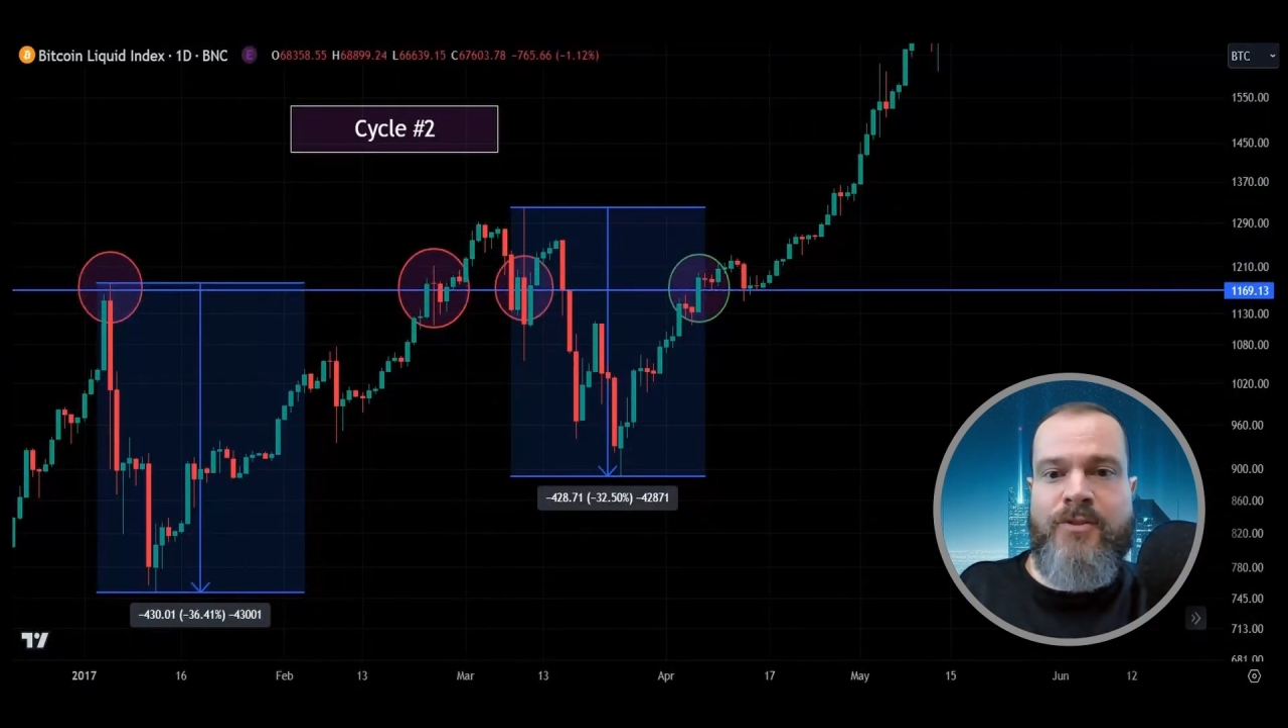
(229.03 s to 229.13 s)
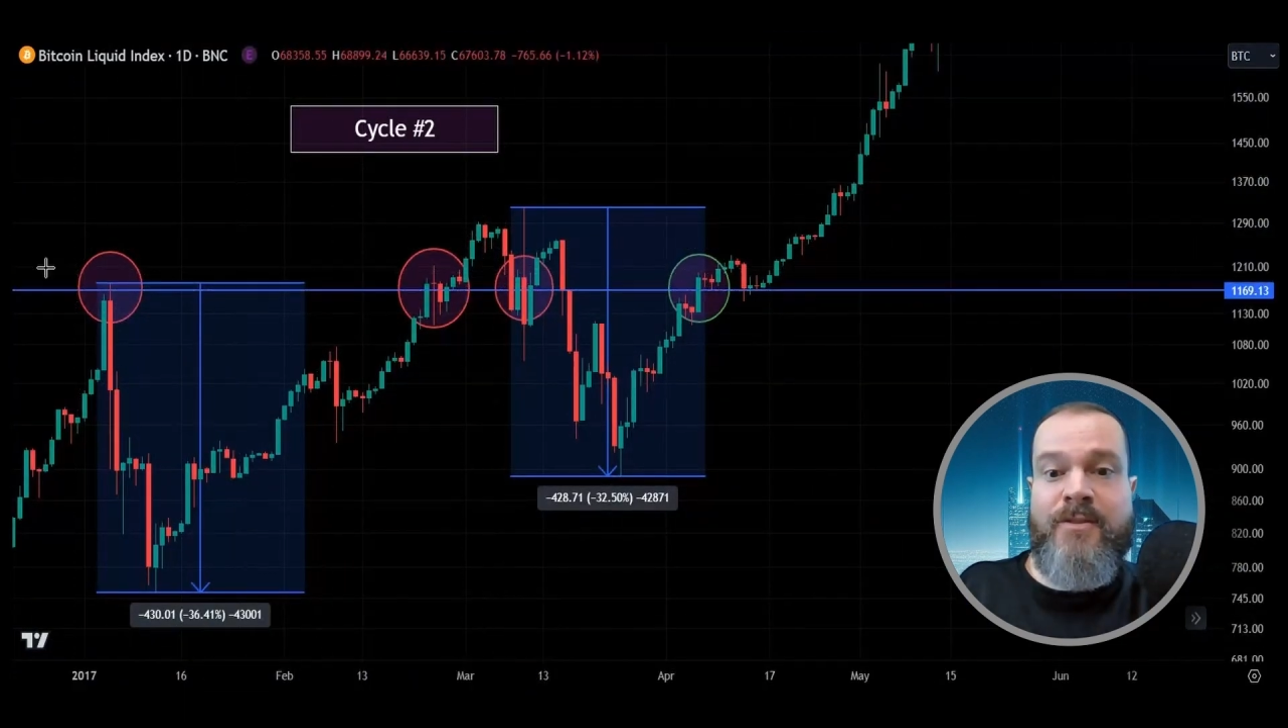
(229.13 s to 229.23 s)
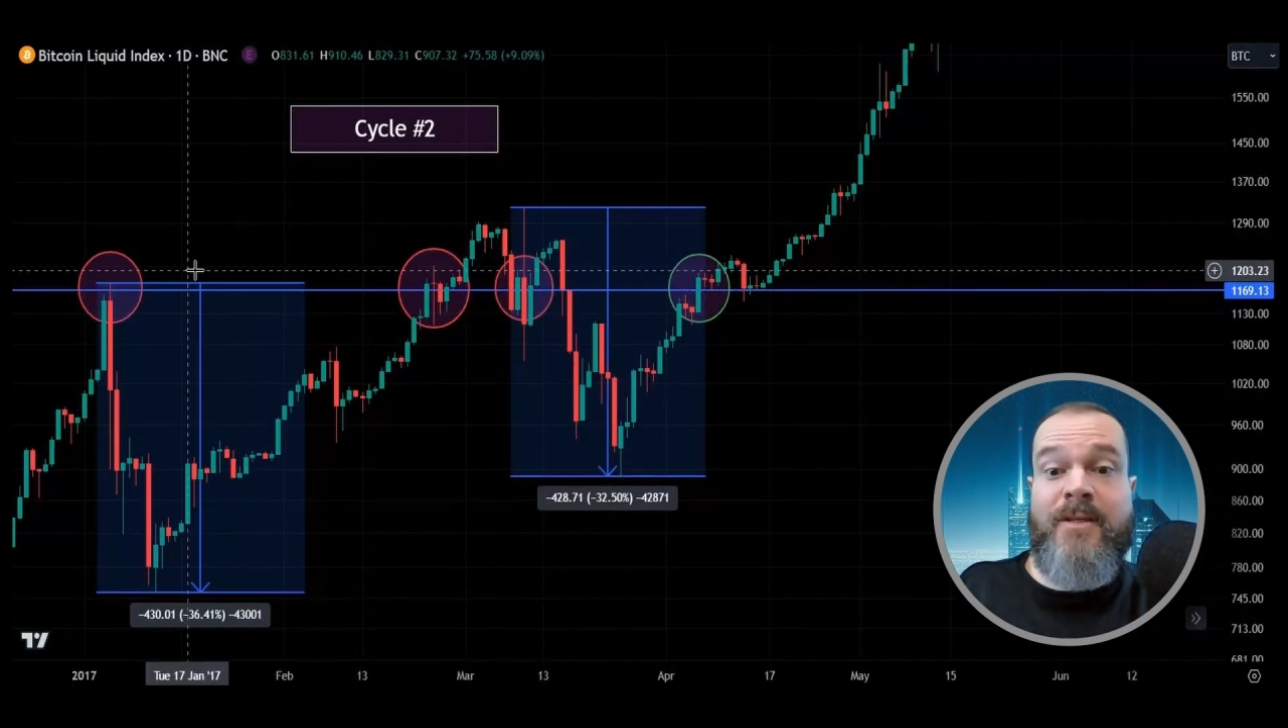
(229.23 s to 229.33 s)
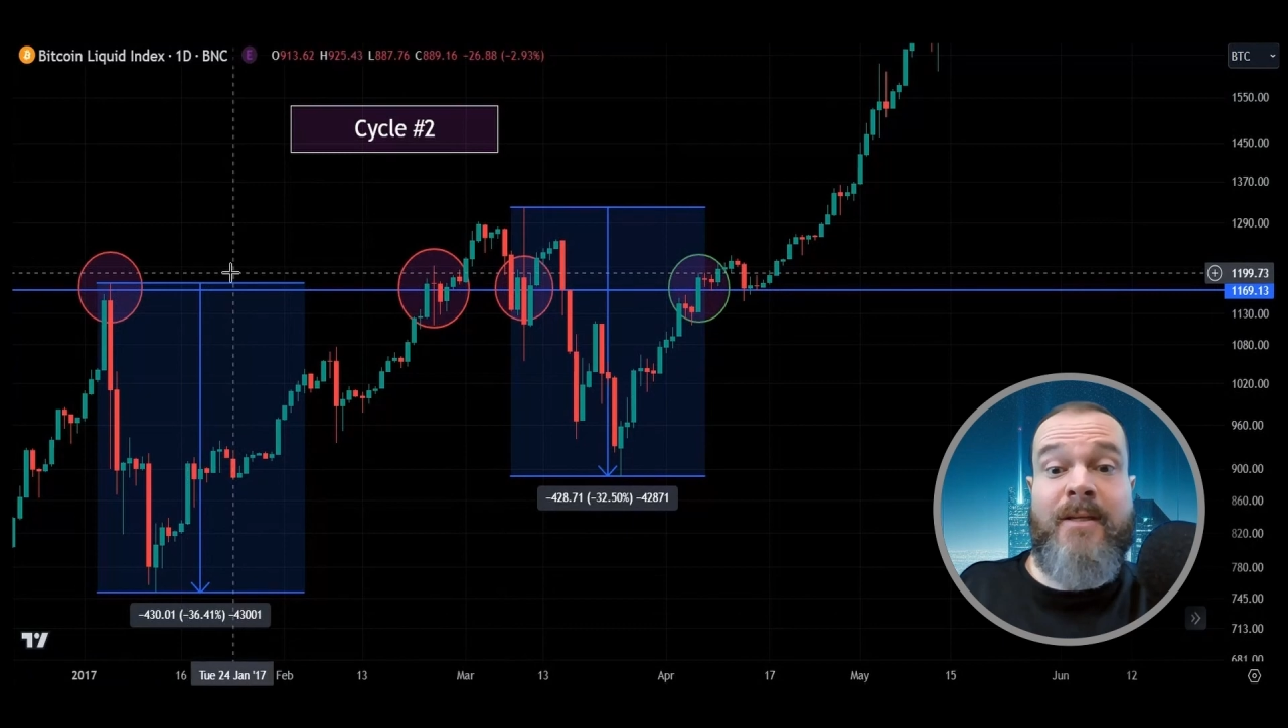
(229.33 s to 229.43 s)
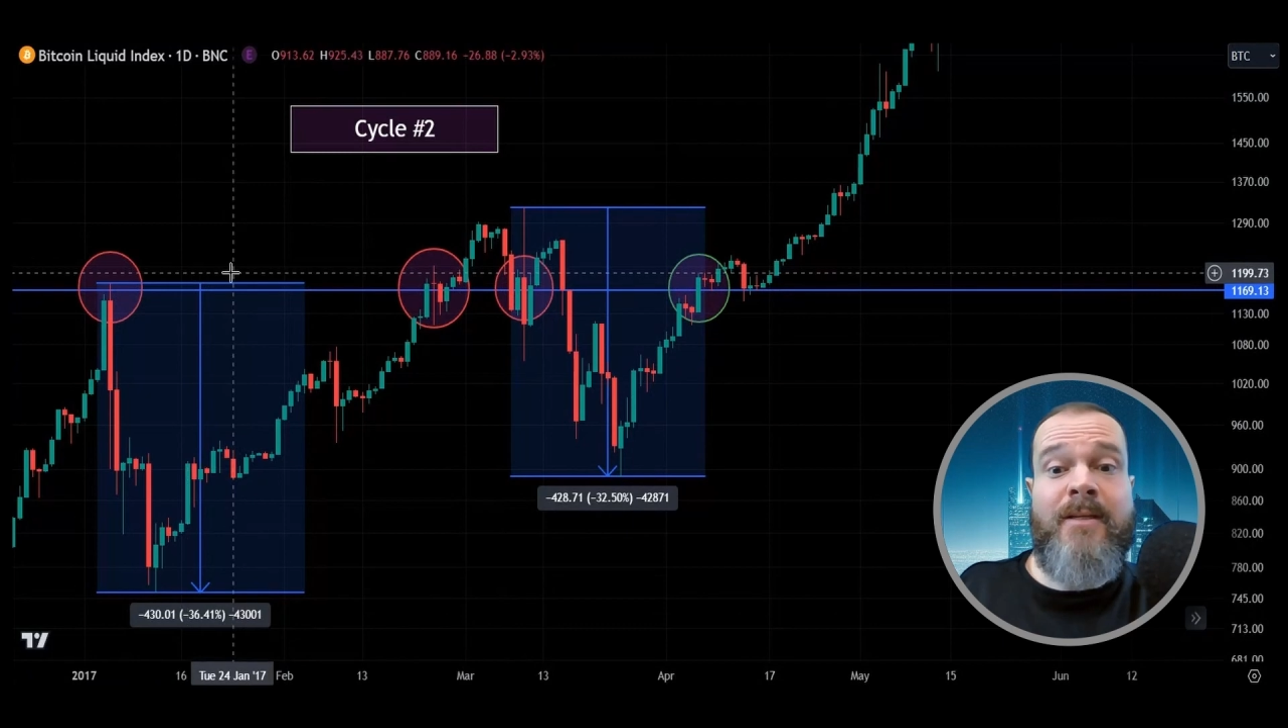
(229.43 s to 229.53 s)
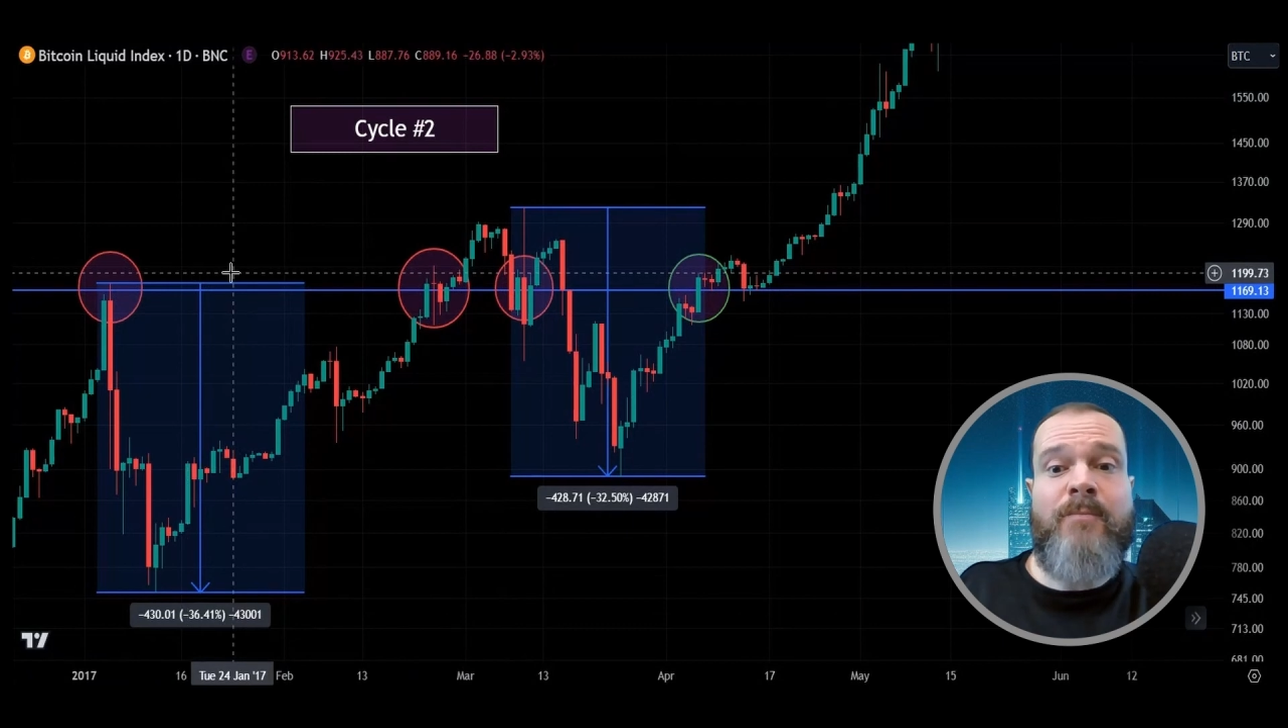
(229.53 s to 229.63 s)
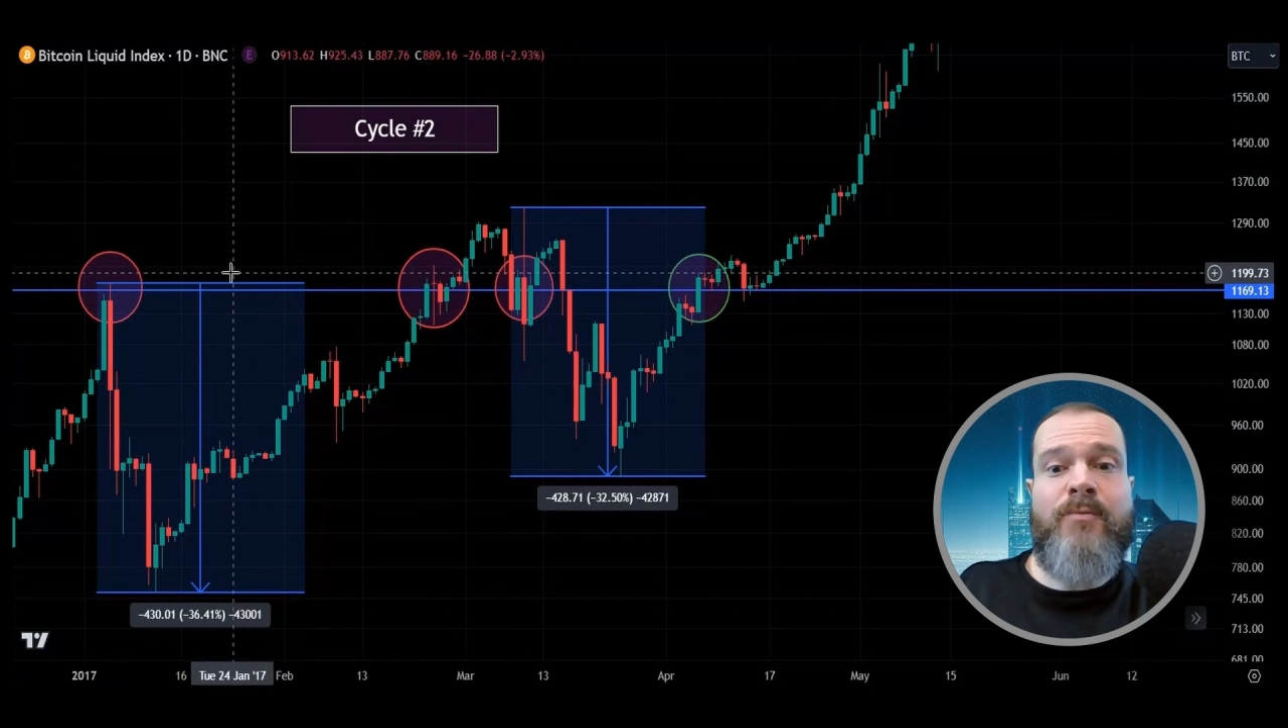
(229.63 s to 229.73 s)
just like in the